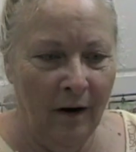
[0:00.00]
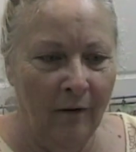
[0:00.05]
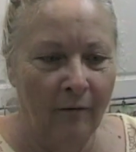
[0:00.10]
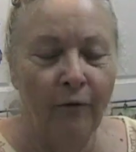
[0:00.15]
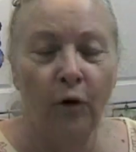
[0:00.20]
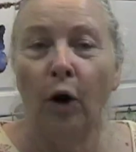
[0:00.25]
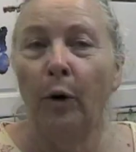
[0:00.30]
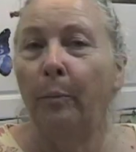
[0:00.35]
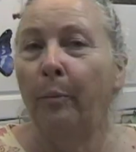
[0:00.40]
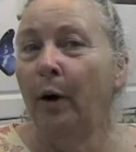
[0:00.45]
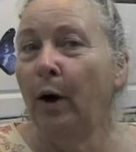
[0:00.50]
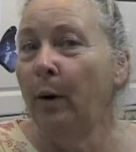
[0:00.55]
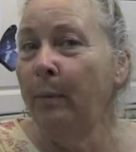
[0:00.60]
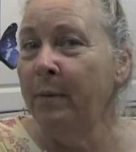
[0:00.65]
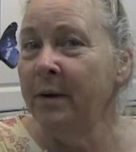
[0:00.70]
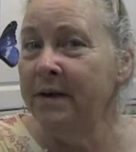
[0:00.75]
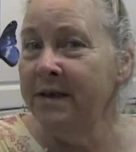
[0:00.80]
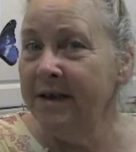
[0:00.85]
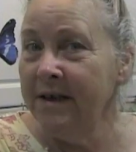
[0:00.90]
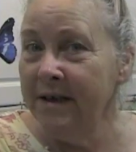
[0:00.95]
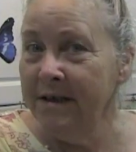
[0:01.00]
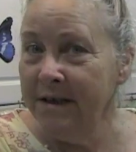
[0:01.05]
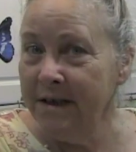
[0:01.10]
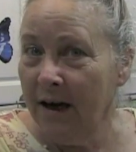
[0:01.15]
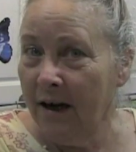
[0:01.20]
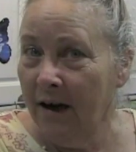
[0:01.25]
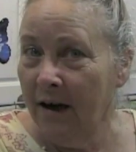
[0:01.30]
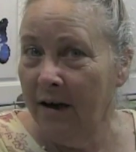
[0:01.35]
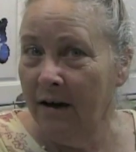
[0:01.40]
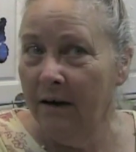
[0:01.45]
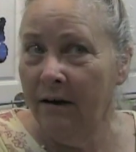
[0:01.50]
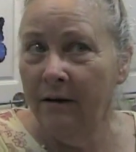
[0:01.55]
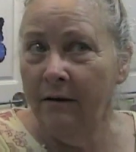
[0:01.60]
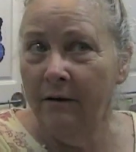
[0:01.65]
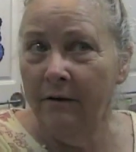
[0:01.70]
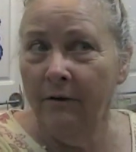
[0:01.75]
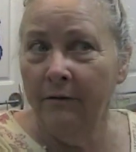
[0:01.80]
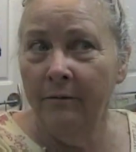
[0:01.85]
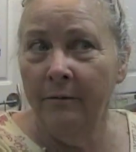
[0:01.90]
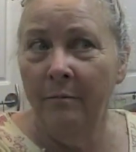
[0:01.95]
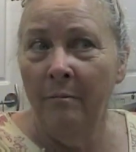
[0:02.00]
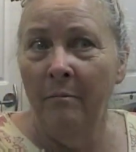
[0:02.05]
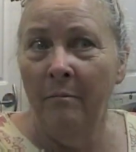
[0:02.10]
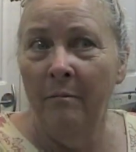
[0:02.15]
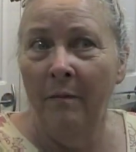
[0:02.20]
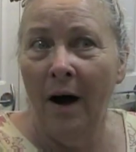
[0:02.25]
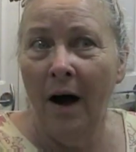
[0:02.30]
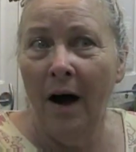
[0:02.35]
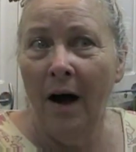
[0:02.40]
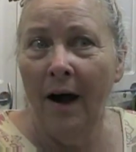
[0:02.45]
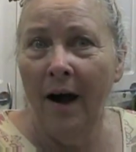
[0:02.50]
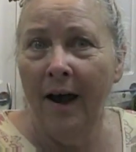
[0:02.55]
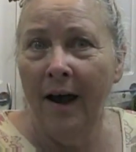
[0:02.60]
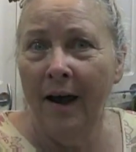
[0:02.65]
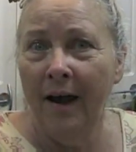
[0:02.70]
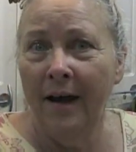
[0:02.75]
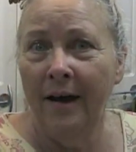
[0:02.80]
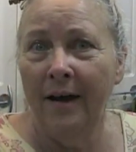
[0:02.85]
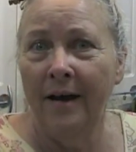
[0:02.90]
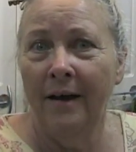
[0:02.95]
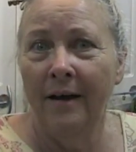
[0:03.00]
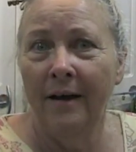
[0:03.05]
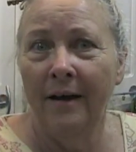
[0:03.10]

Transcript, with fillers: for purposes of my